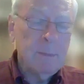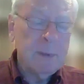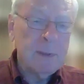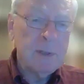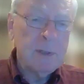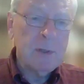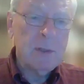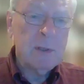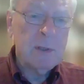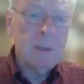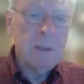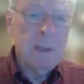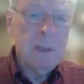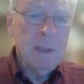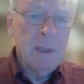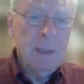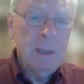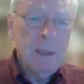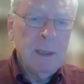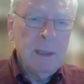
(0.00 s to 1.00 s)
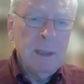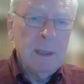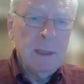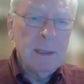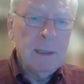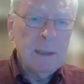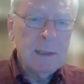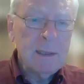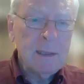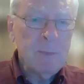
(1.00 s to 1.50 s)
position
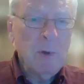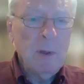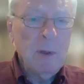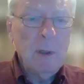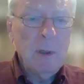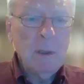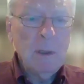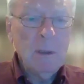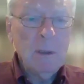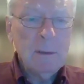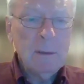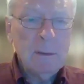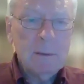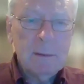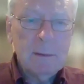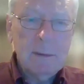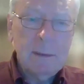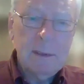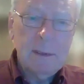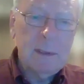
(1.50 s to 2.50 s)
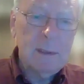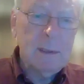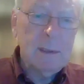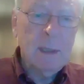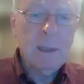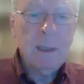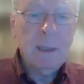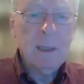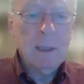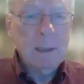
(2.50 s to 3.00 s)
in a small,
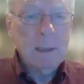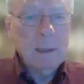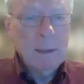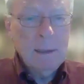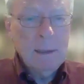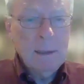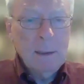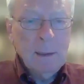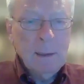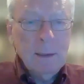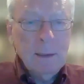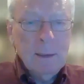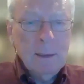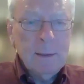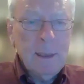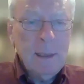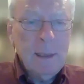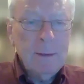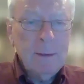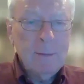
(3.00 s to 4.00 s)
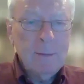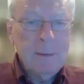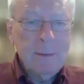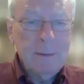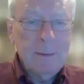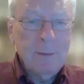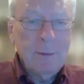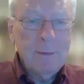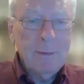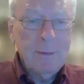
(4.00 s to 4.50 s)
stinking town
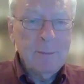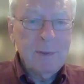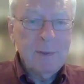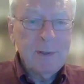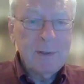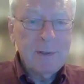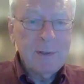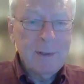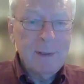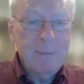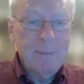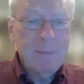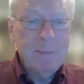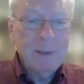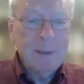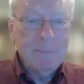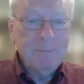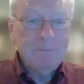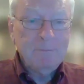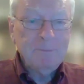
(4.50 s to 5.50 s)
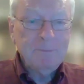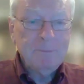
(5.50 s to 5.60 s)
in northern British Columbia,